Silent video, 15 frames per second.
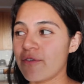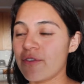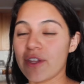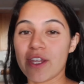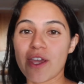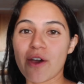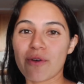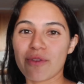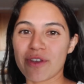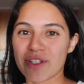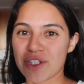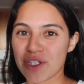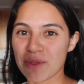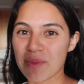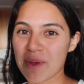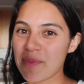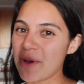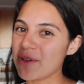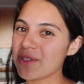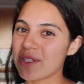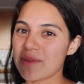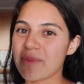video that should be
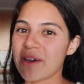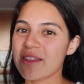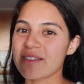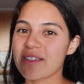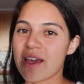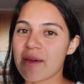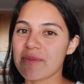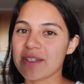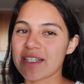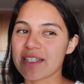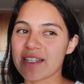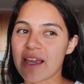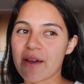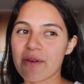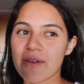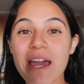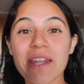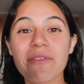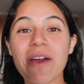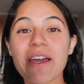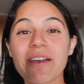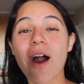posted by the time this is out.
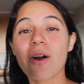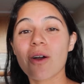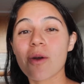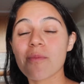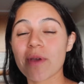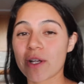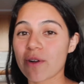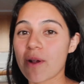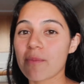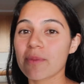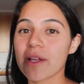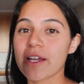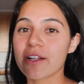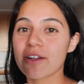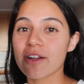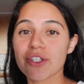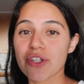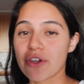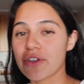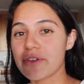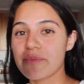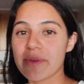Anyway, I'll go pick her up later,
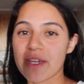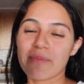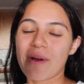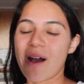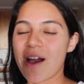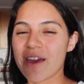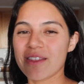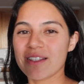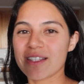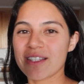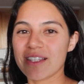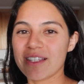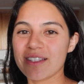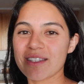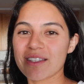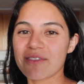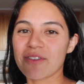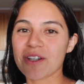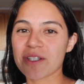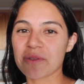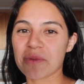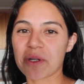show you a bit behind the scenes of
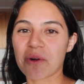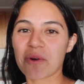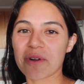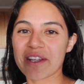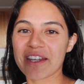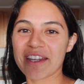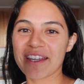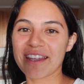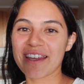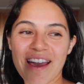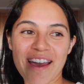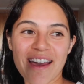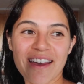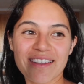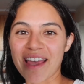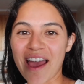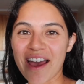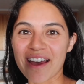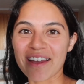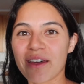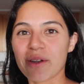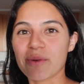us recording, and
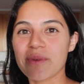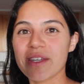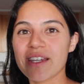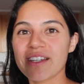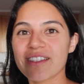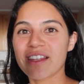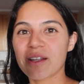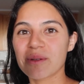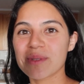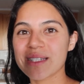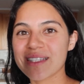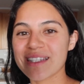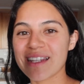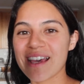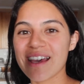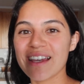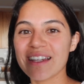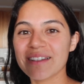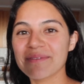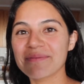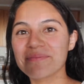yeah, that'll be it. That'll be today.